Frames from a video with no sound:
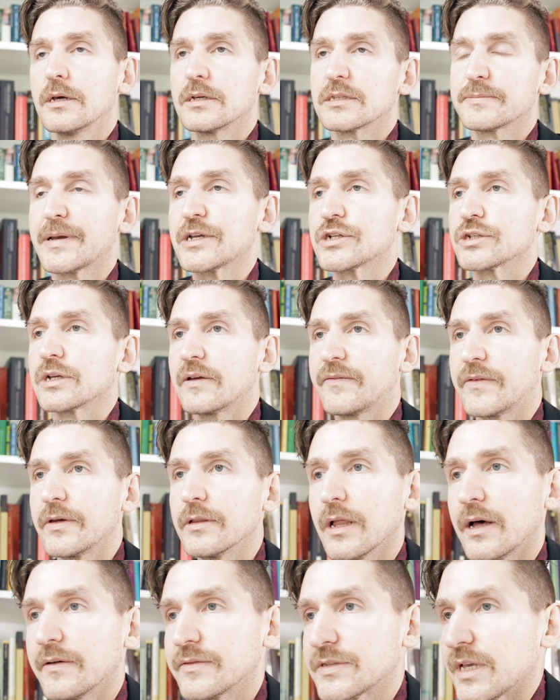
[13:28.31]
especially if you
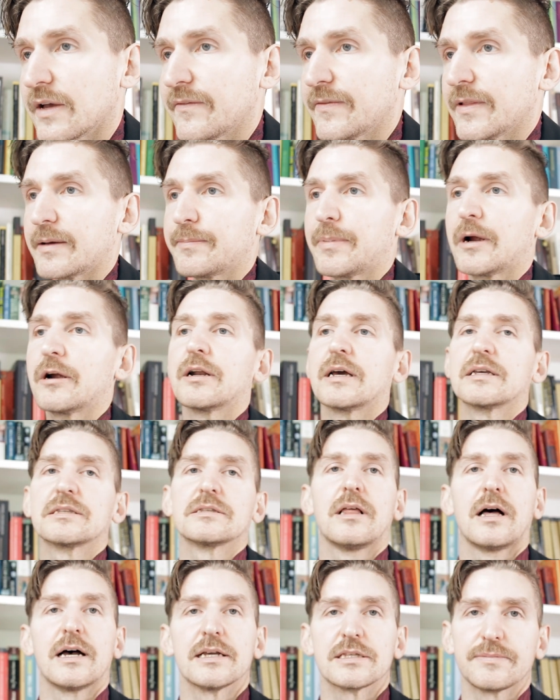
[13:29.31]
love stuff like Paradise
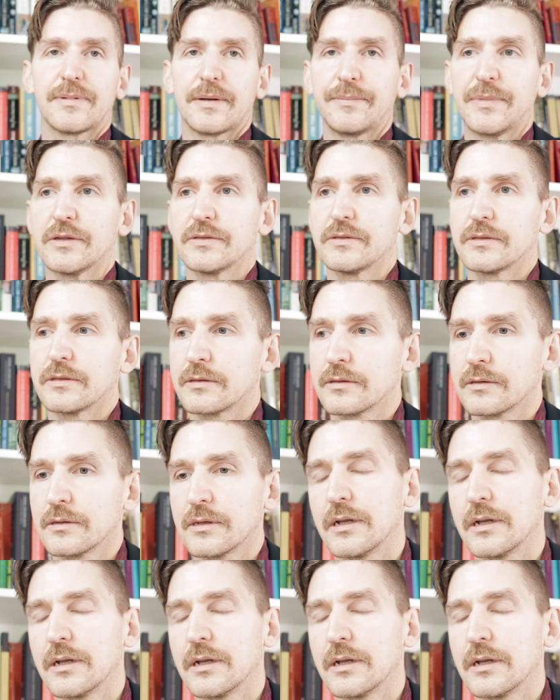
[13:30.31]
Lost by Milton,